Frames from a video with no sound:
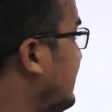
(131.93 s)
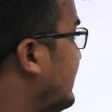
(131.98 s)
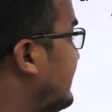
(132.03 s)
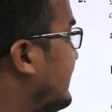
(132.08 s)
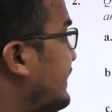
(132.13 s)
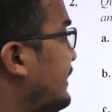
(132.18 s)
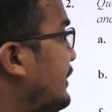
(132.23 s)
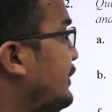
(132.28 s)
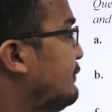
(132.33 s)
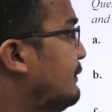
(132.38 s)
will
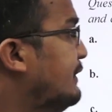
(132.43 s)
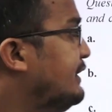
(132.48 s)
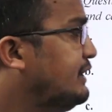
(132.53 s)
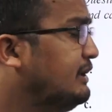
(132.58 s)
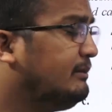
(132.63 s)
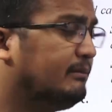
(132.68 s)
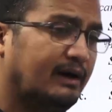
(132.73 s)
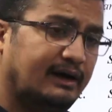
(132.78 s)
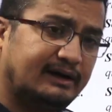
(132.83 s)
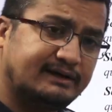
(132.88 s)
carry
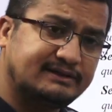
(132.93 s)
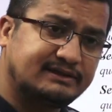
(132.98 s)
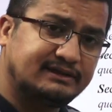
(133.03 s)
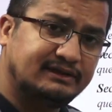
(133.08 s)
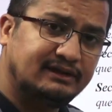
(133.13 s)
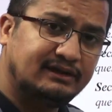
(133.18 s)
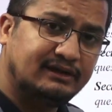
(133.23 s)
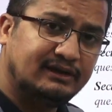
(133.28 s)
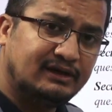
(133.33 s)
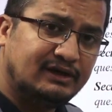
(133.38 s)
20 marks.
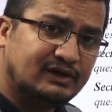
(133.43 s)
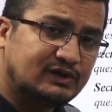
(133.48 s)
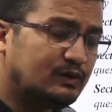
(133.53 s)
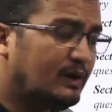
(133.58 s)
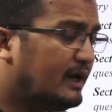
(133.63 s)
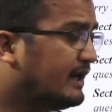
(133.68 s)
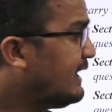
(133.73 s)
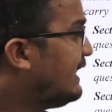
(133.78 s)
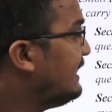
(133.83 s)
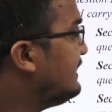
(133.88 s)

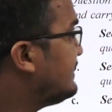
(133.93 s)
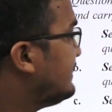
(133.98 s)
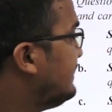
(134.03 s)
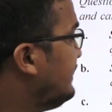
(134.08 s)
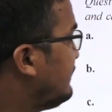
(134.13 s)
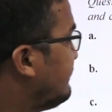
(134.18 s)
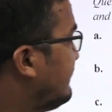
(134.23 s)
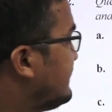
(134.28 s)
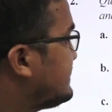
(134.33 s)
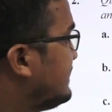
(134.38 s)
So again
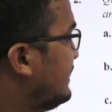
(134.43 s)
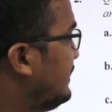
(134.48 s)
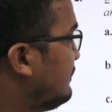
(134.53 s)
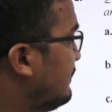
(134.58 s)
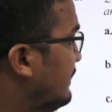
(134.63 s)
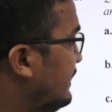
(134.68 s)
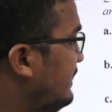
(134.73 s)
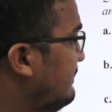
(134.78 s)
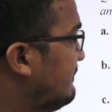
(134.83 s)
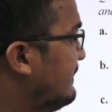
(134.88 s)
3 question
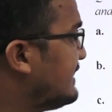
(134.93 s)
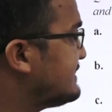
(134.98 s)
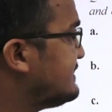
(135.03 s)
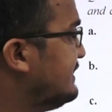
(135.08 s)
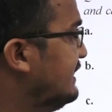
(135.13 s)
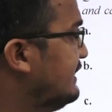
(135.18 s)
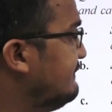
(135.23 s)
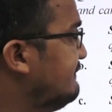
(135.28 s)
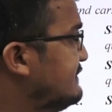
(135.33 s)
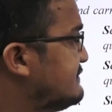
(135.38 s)
20 marks
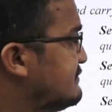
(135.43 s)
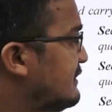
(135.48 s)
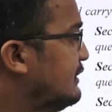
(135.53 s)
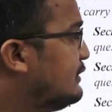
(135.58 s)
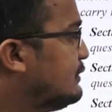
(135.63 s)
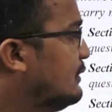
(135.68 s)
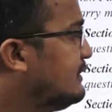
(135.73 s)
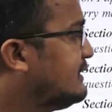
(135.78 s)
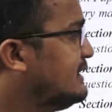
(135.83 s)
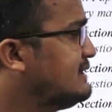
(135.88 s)
individual
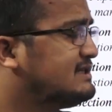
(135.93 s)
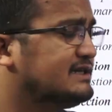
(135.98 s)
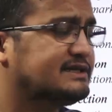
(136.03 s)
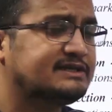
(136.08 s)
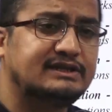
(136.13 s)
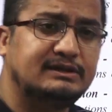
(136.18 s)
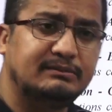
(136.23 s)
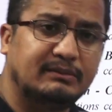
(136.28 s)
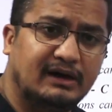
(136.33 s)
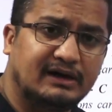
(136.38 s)
total
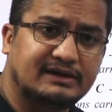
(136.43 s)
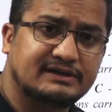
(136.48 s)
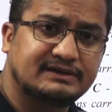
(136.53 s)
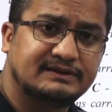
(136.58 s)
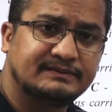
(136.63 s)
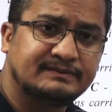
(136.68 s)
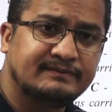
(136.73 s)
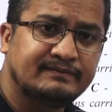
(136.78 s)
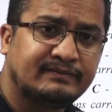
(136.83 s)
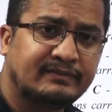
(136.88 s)
60 marks.
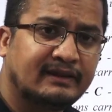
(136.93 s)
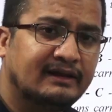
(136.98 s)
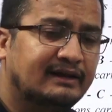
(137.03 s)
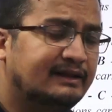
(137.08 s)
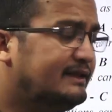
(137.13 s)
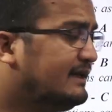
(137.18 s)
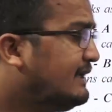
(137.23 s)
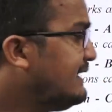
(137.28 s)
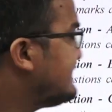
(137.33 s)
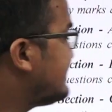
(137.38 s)

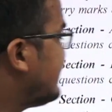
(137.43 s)
There